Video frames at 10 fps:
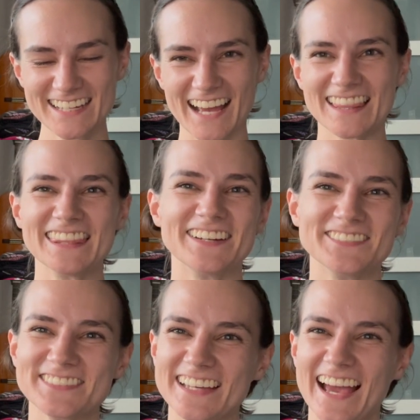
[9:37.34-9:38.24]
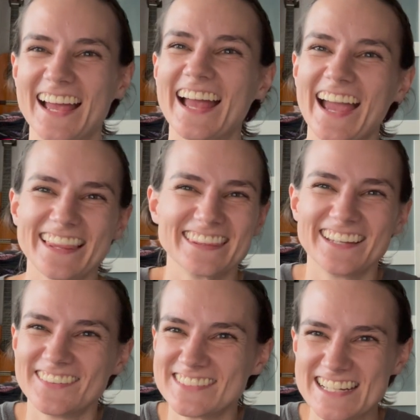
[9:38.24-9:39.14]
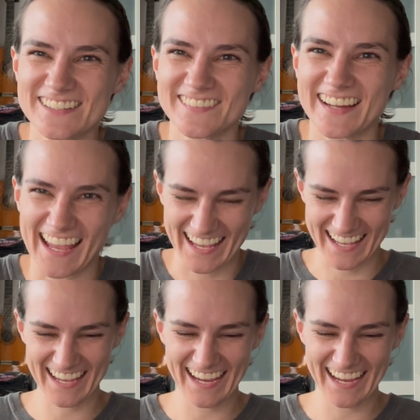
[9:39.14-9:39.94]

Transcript: I love joy.